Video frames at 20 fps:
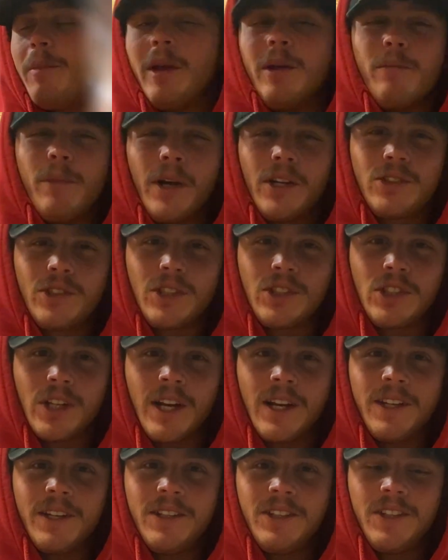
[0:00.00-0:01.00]
bean pasta
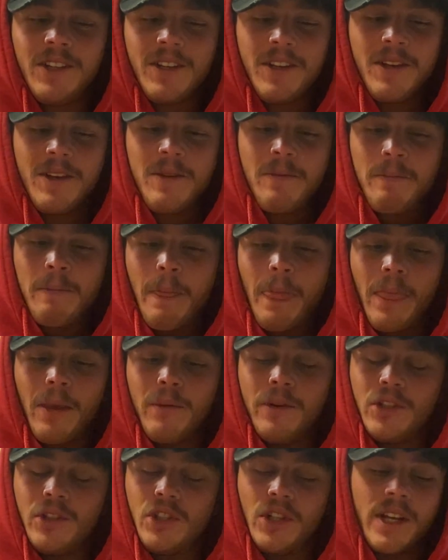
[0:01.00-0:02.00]
salad,
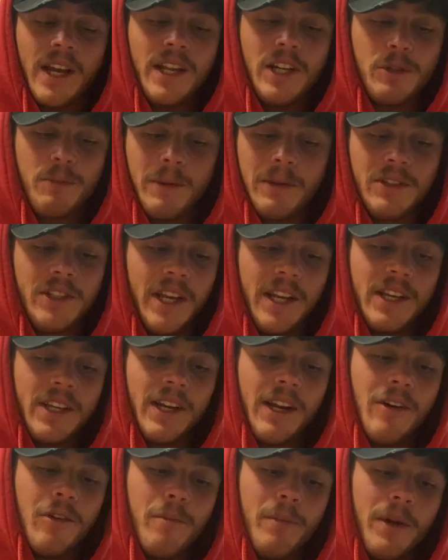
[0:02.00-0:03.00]
which again has been
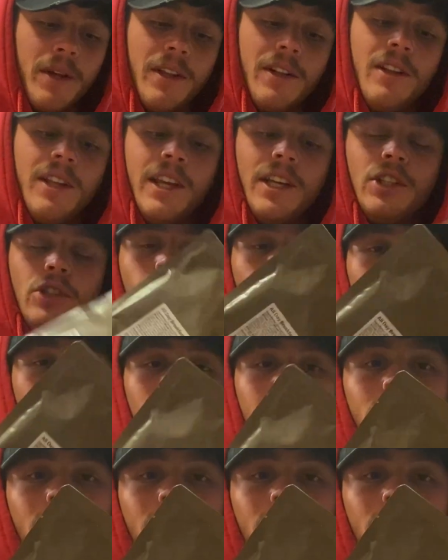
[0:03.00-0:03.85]
taken out. But this all day